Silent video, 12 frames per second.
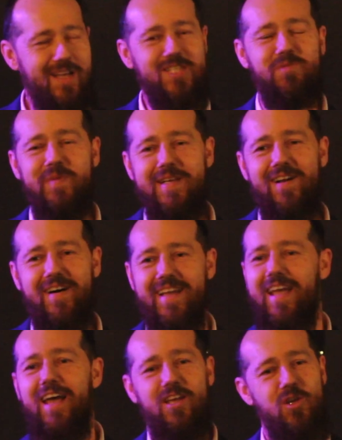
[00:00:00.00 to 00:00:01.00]
You and God
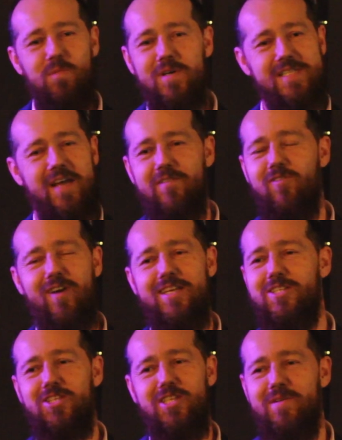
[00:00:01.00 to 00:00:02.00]
must be like,
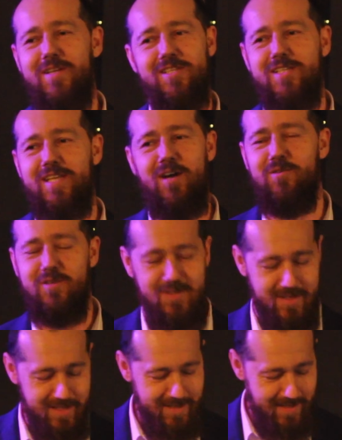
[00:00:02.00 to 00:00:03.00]
you must have a
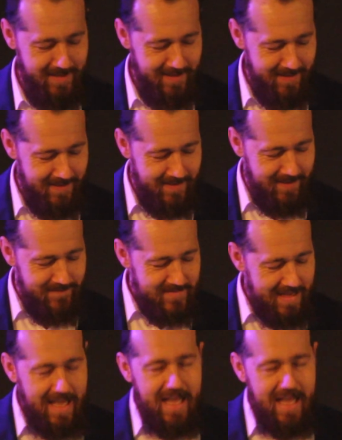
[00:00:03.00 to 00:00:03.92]
relationship that's so good.